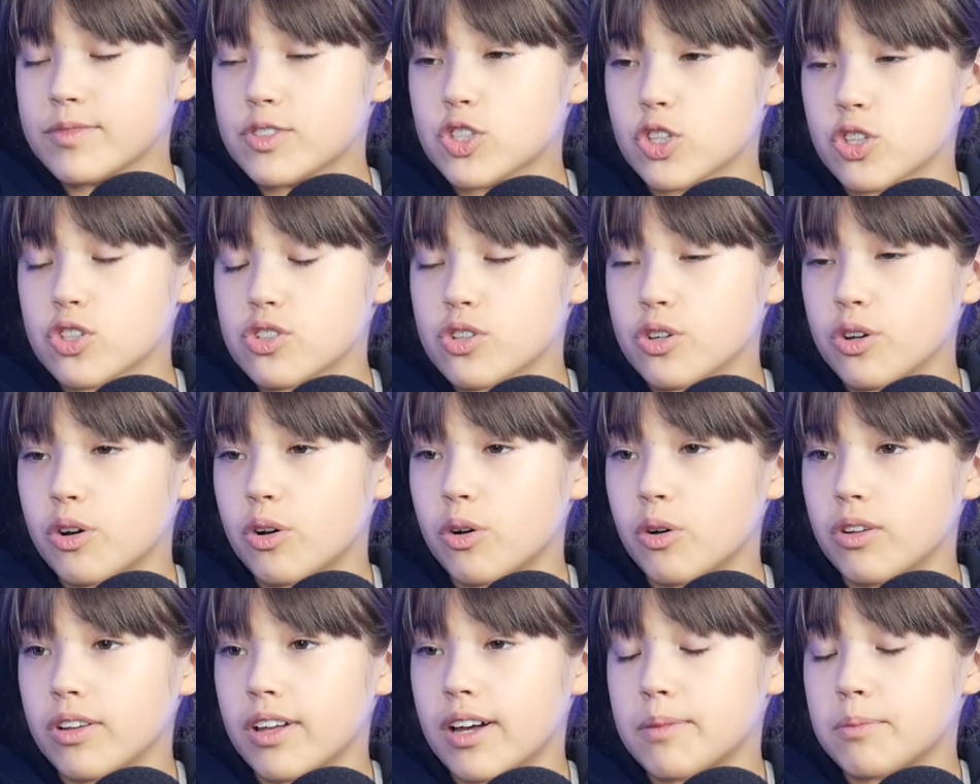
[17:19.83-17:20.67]
It's also a
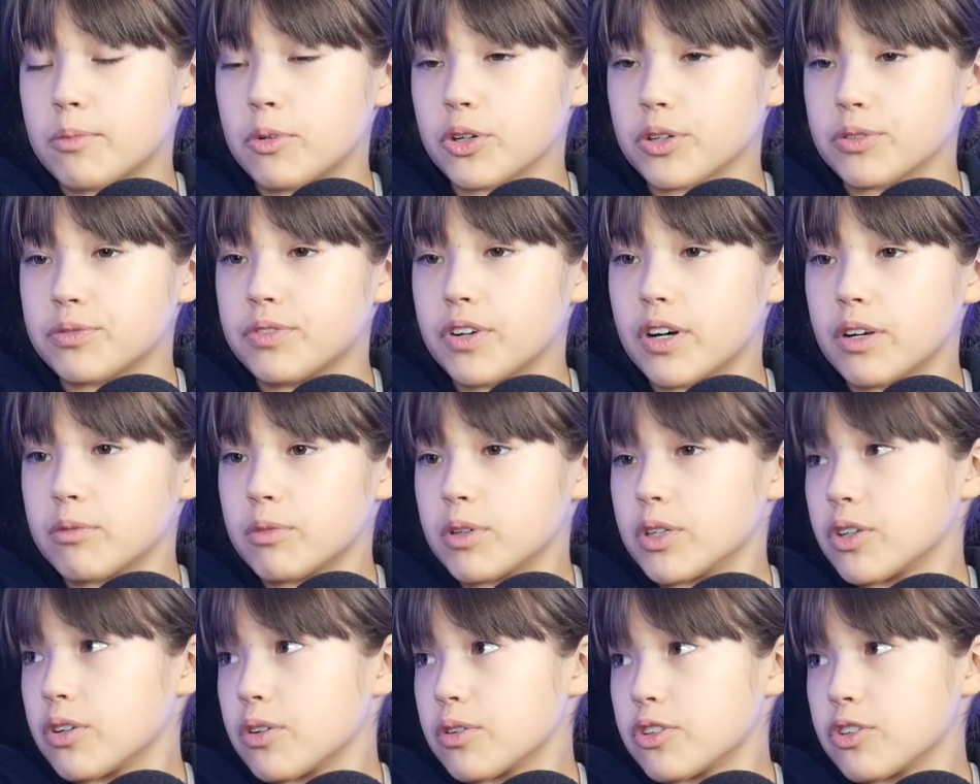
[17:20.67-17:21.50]
whole lot more fun
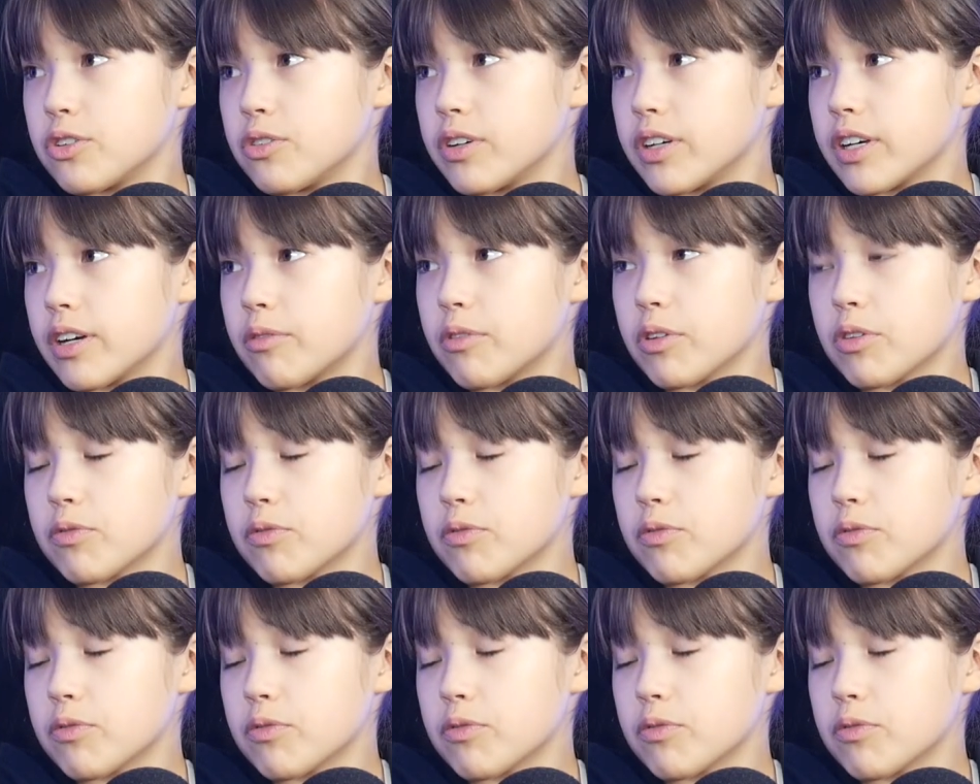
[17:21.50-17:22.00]
when you're doing it with